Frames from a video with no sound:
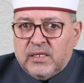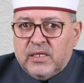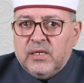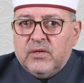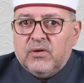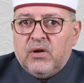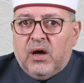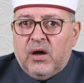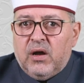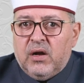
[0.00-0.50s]

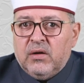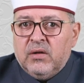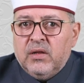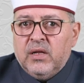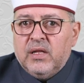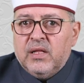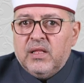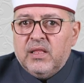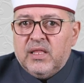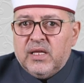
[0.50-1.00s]
Here are
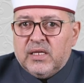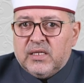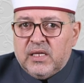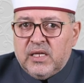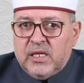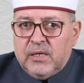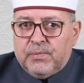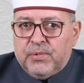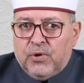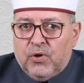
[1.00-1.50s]
the
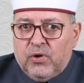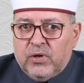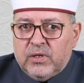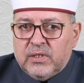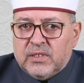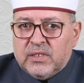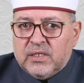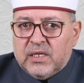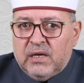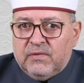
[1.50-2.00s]
key
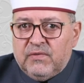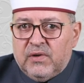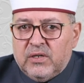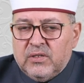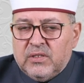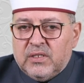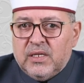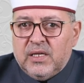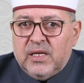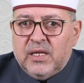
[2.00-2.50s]
points
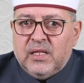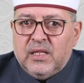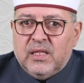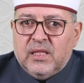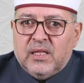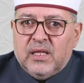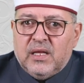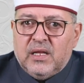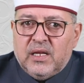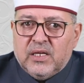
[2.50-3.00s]
covered
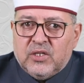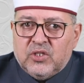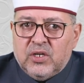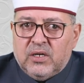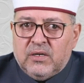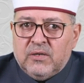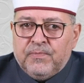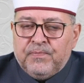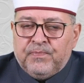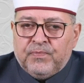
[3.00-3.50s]
in the
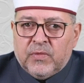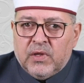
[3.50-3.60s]
lecture.